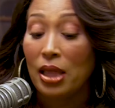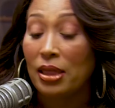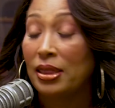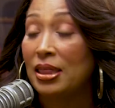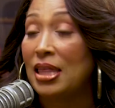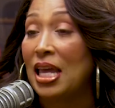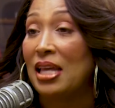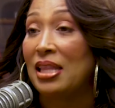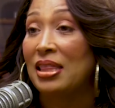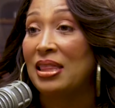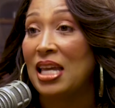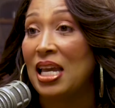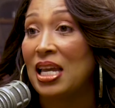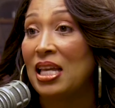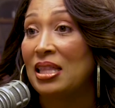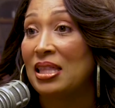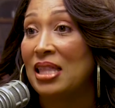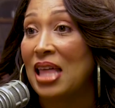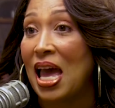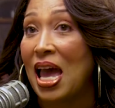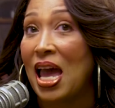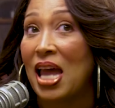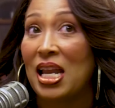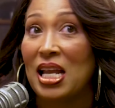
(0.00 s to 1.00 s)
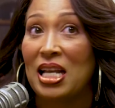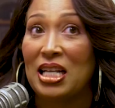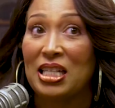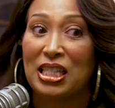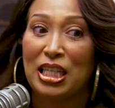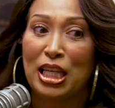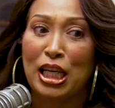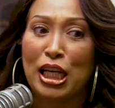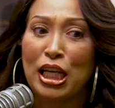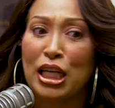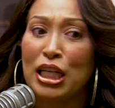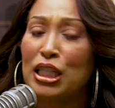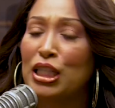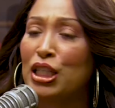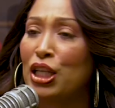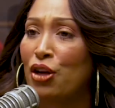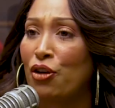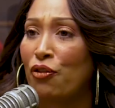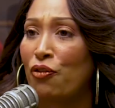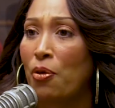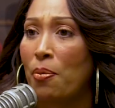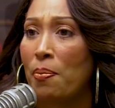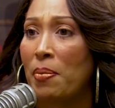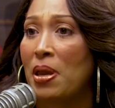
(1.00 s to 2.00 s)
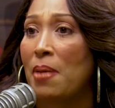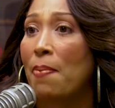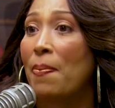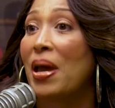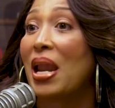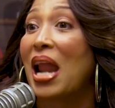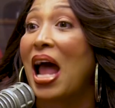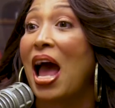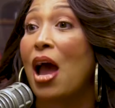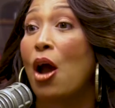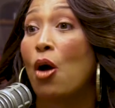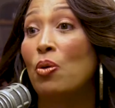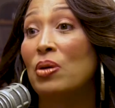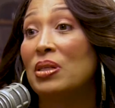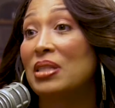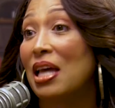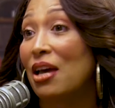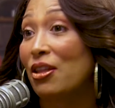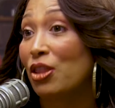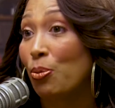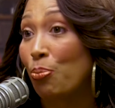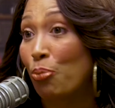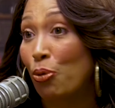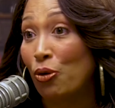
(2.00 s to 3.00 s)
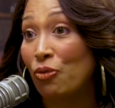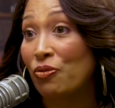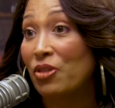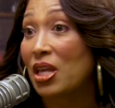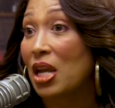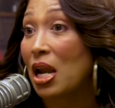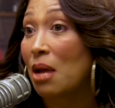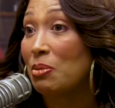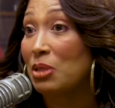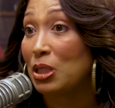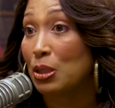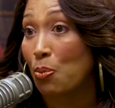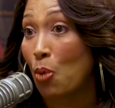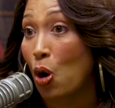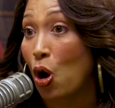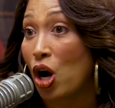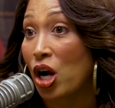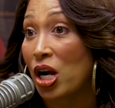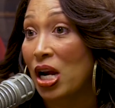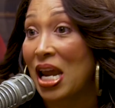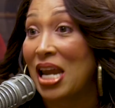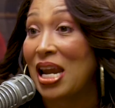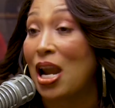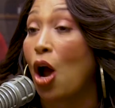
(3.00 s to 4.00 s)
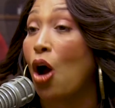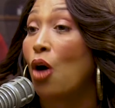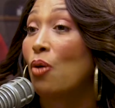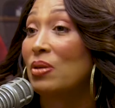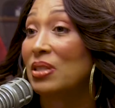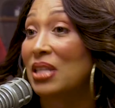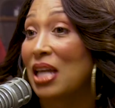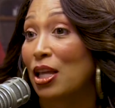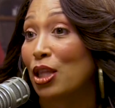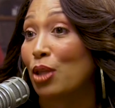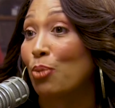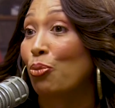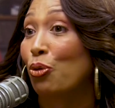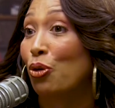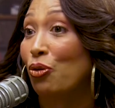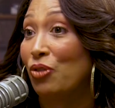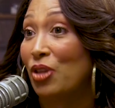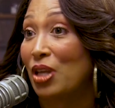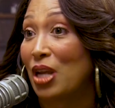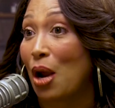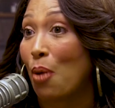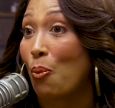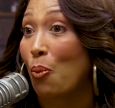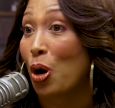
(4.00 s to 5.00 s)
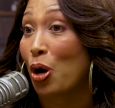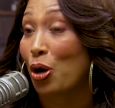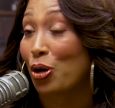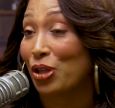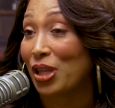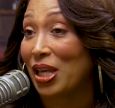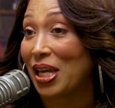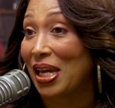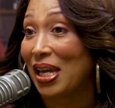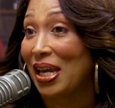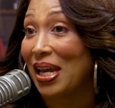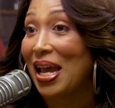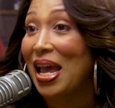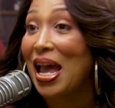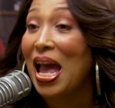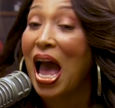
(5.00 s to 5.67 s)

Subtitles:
They think that it's easier for me, but I always have to prove that I'm smart, and I always have to prove that I'm worthy.